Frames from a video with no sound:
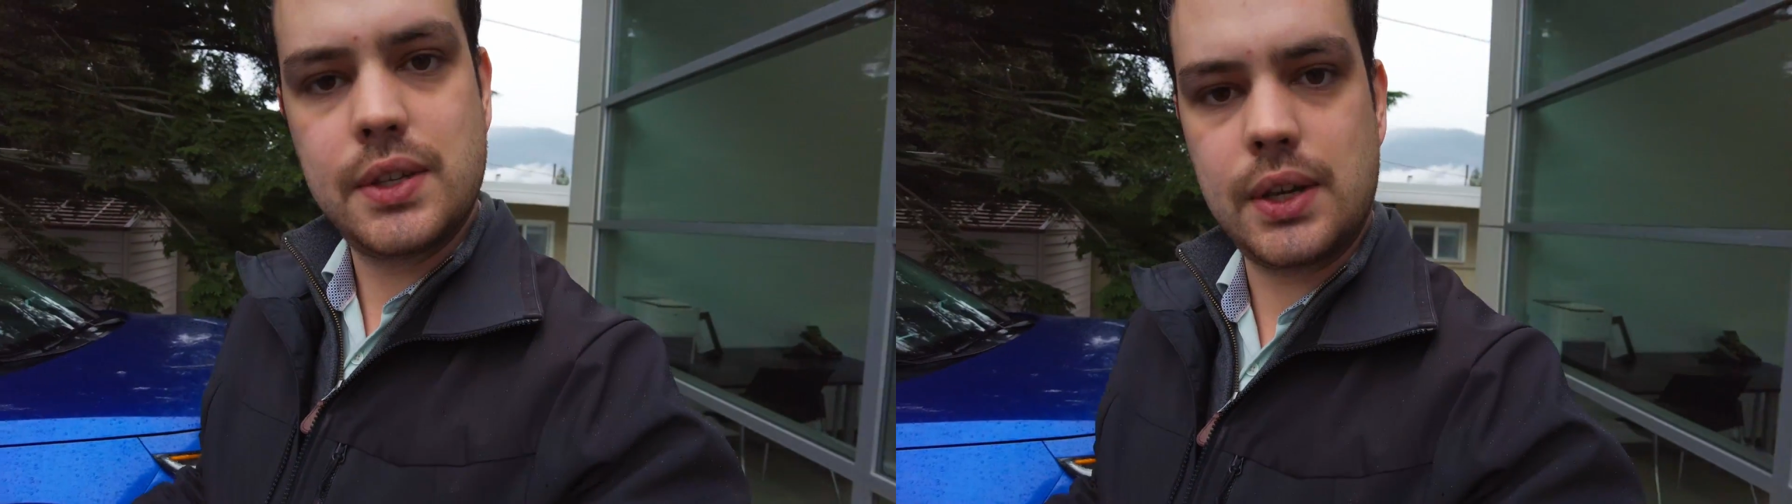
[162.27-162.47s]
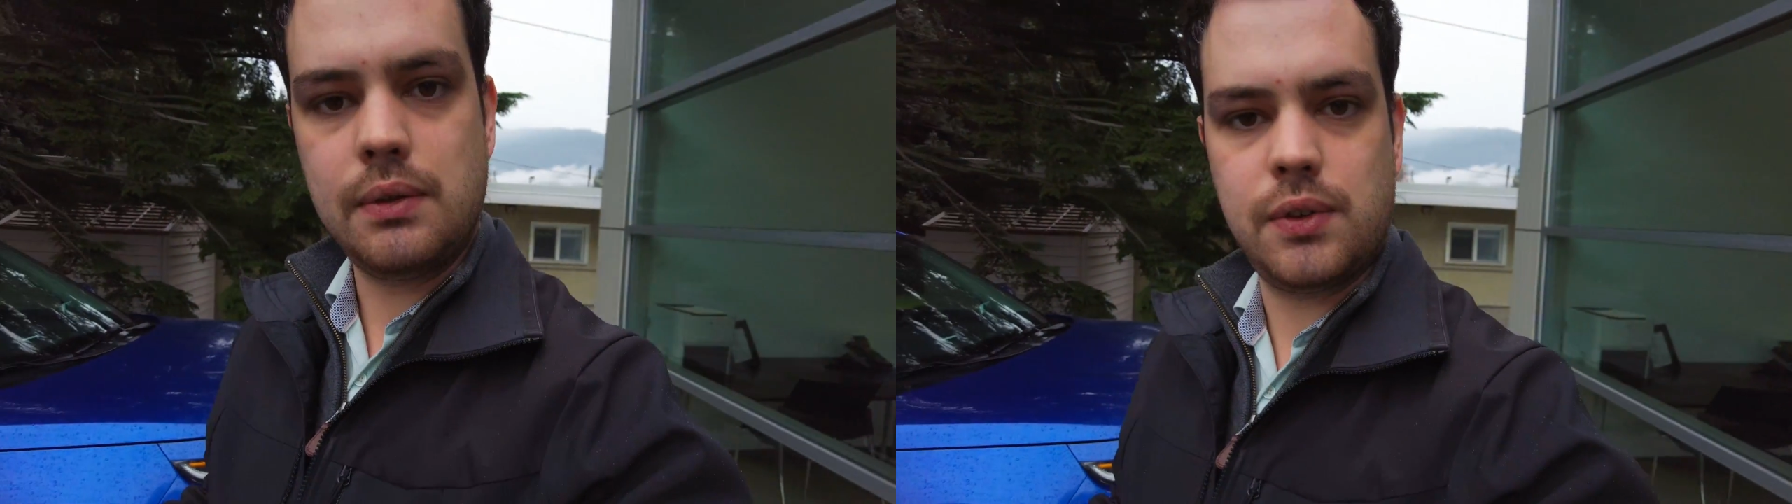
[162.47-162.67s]

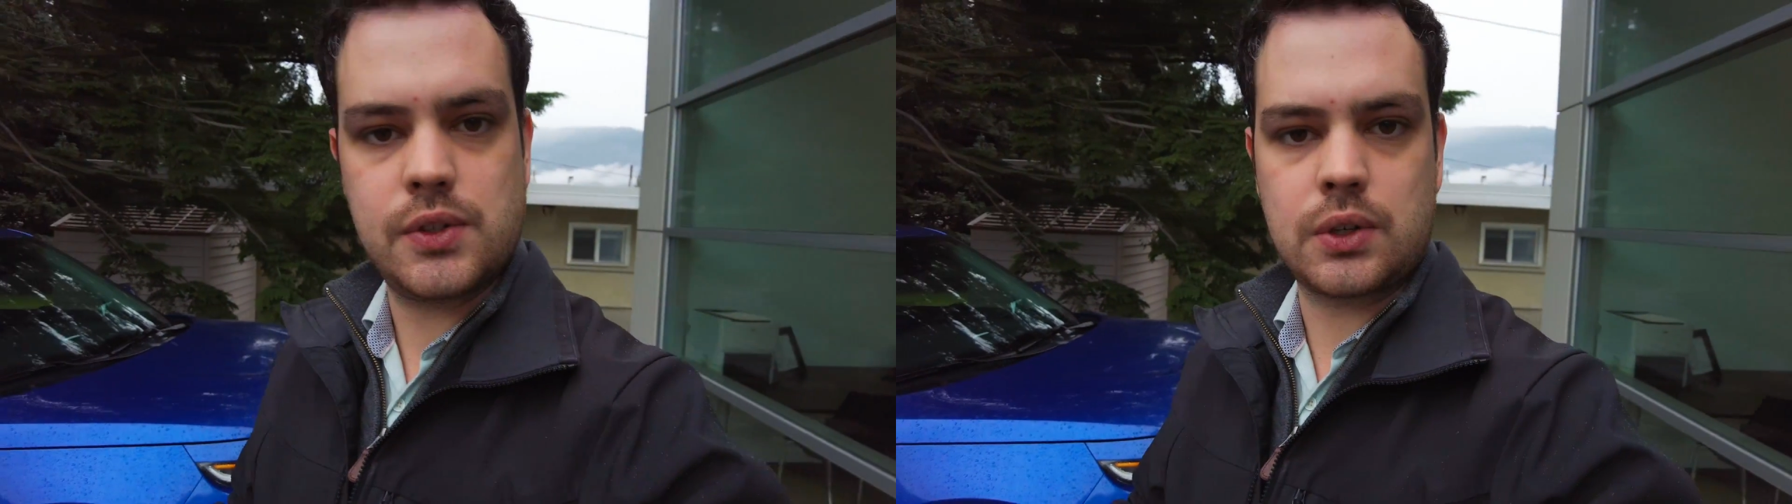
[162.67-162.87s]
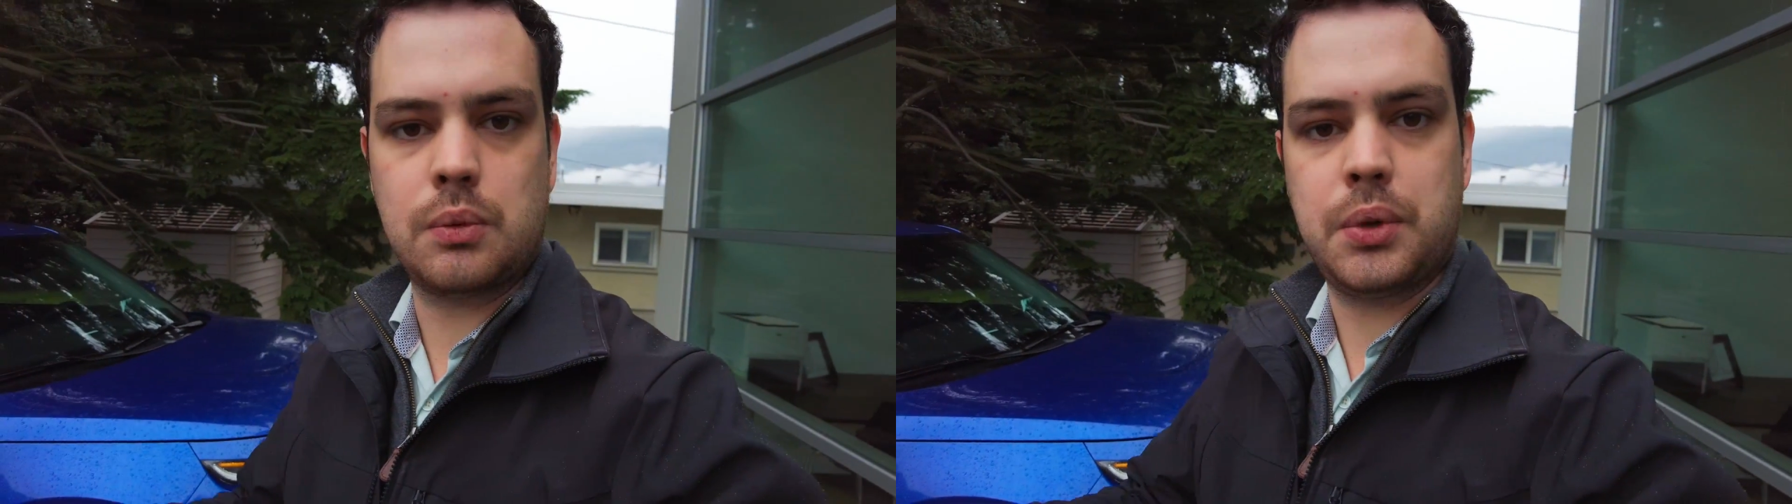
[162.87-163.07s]
same
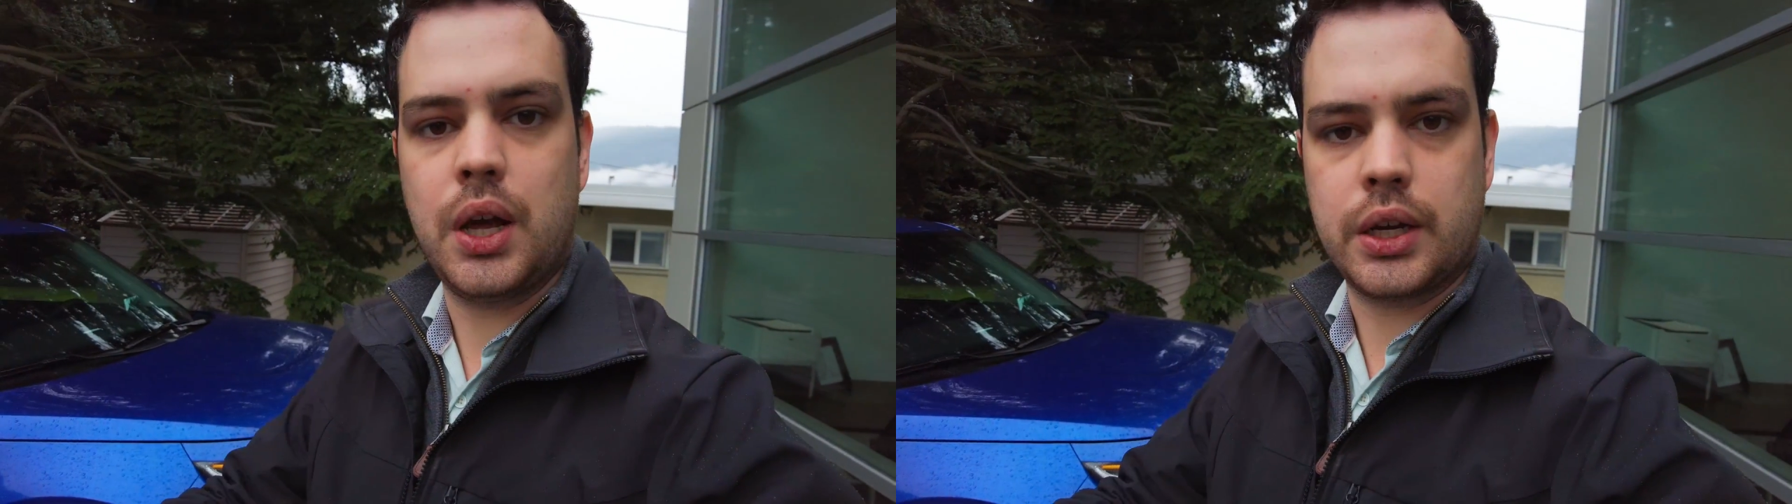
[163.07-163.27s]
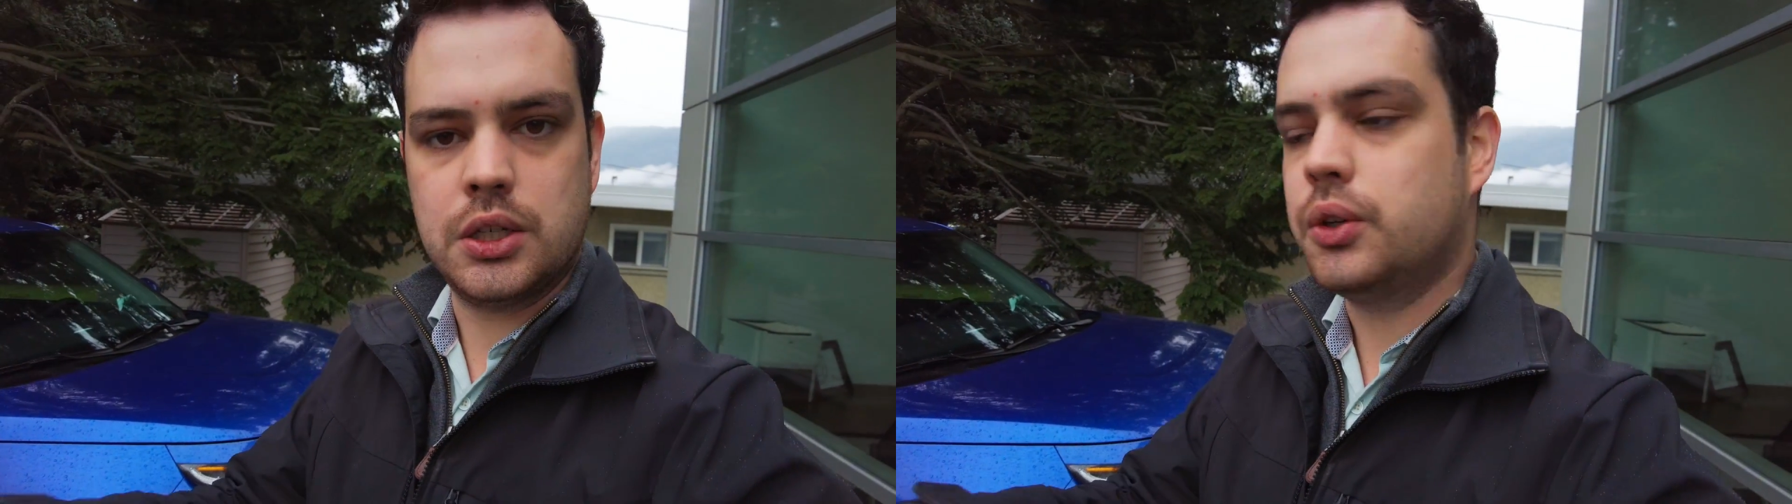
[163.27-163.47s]
physical
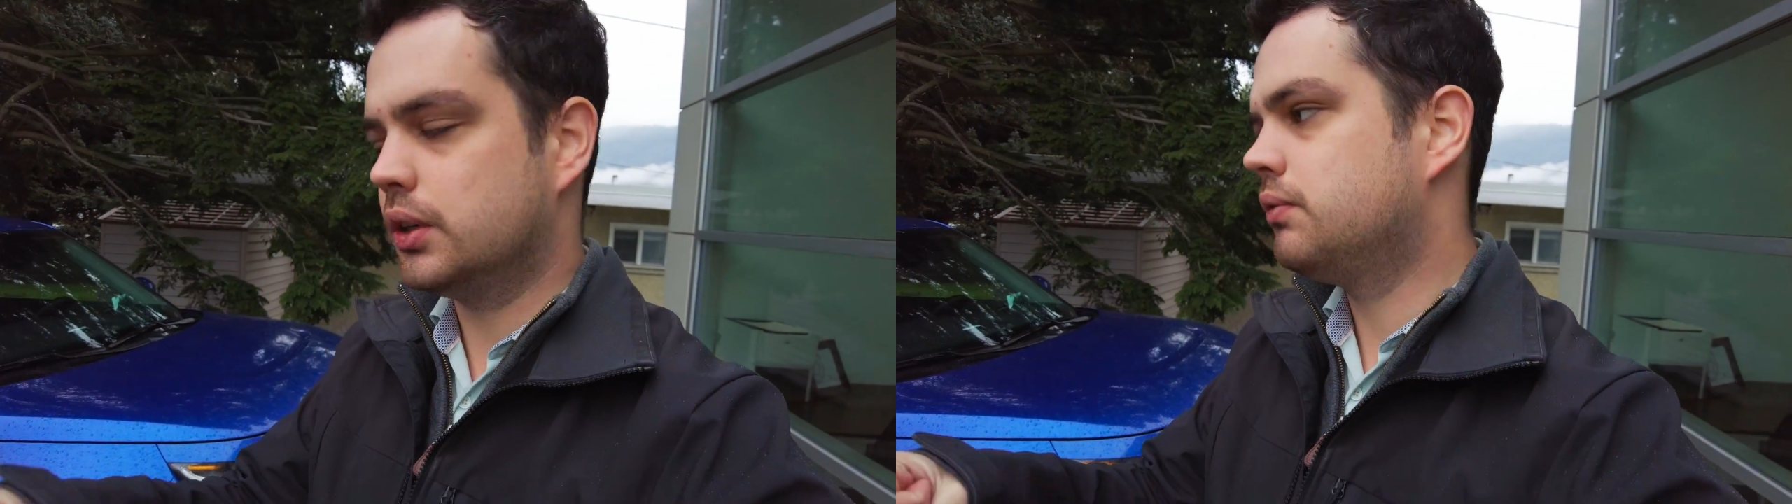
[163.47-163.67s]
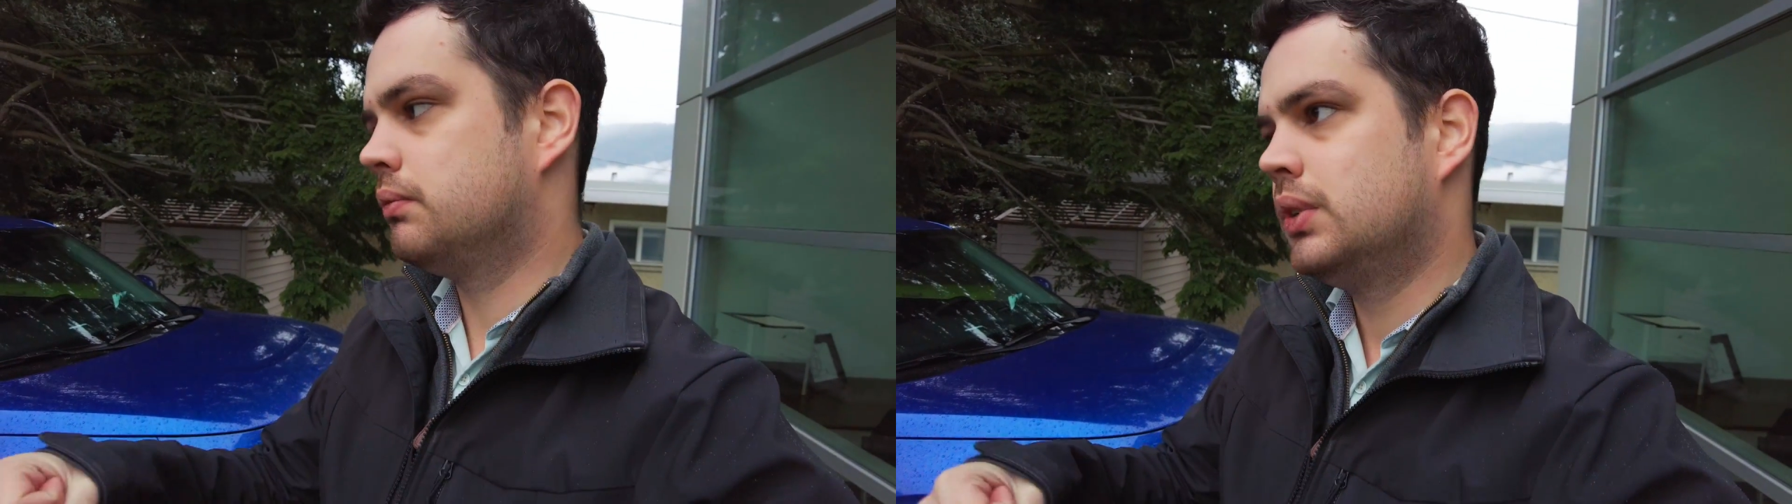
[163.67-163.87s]
plug and you can